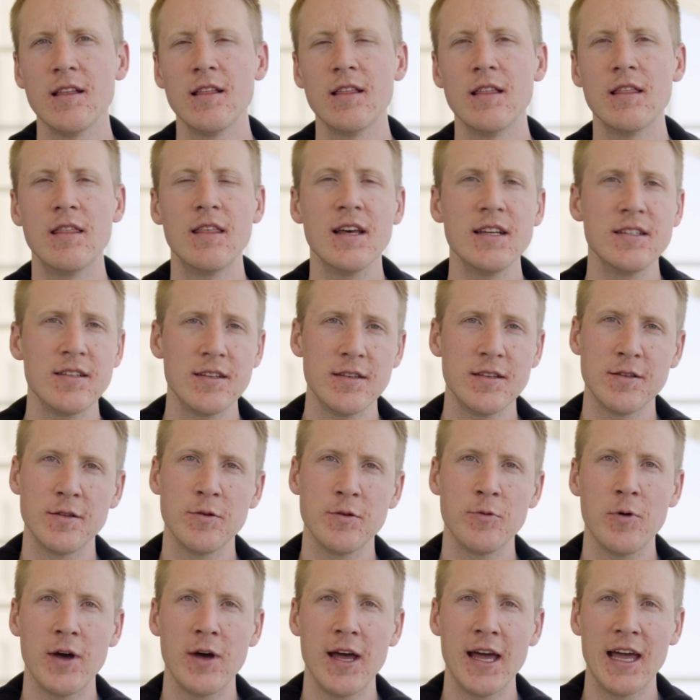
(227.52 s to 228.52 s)
This is
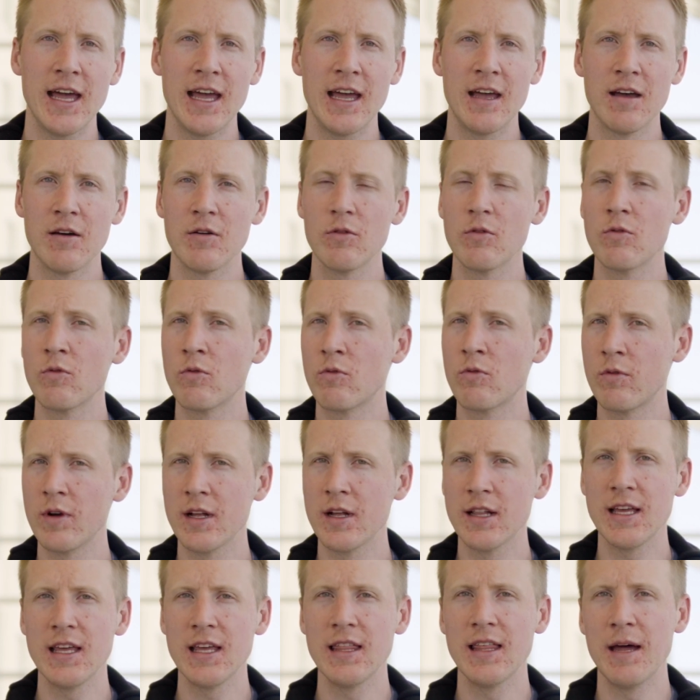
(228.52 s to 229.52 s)
the way
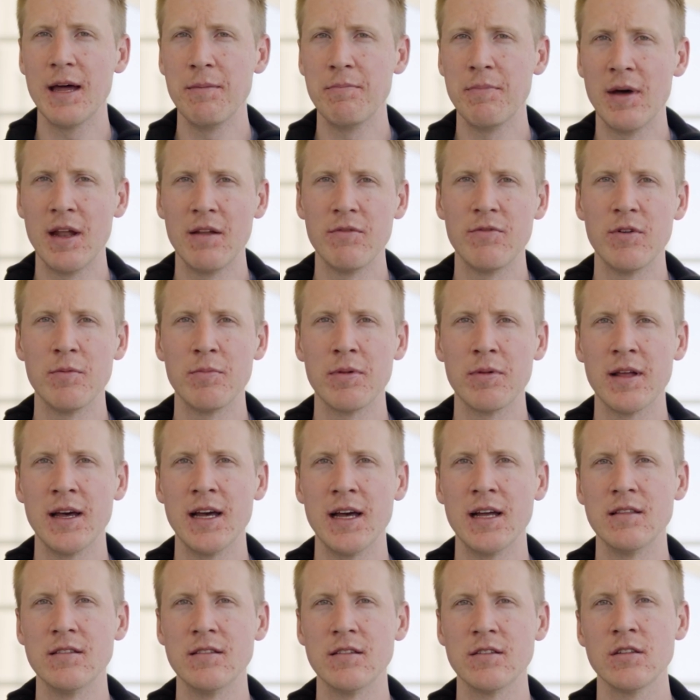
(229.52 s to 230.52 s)
really that benefit
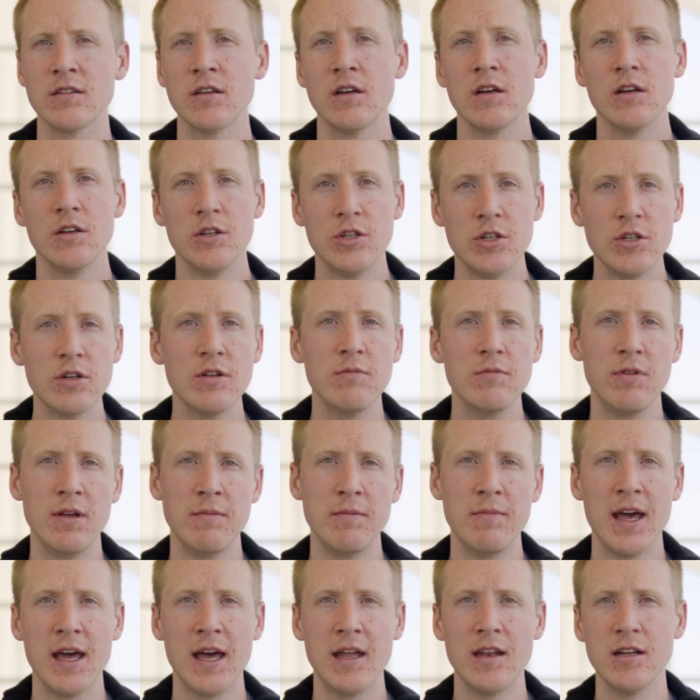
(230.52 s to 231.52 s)
plans should be
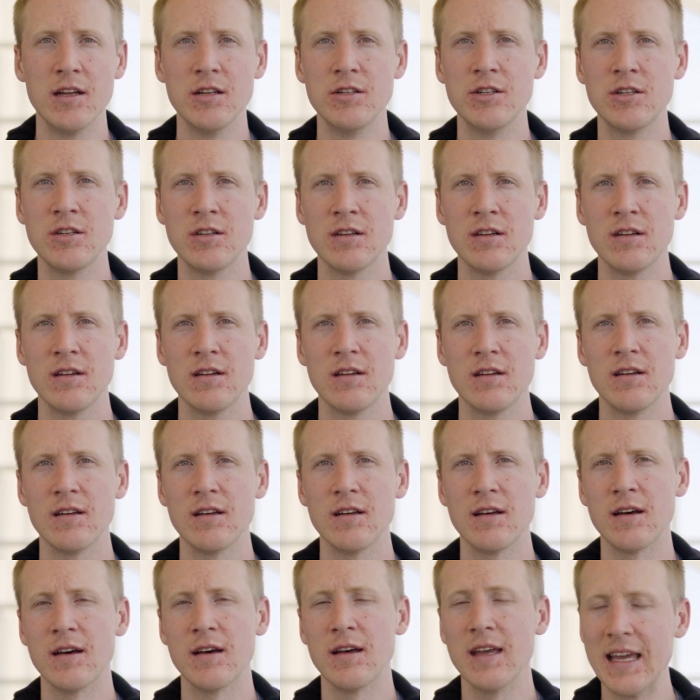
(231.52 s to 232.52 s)
managed
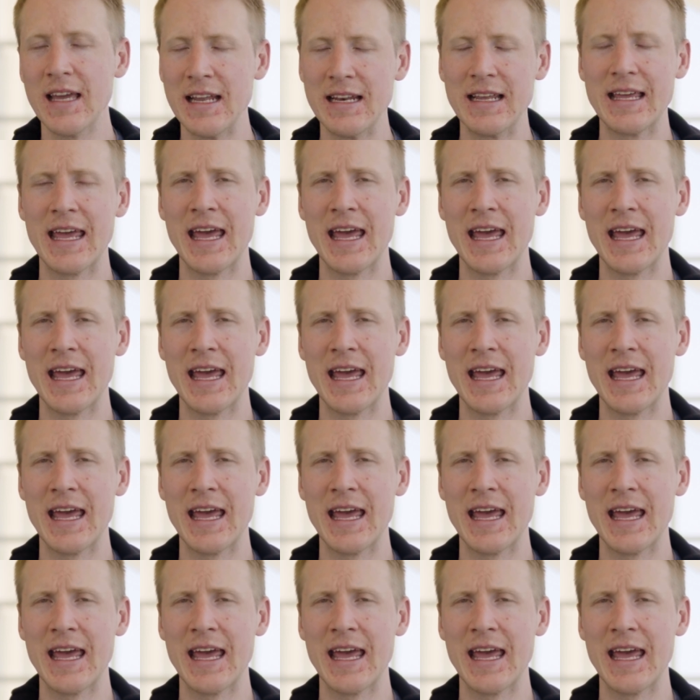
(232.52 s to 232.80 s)
in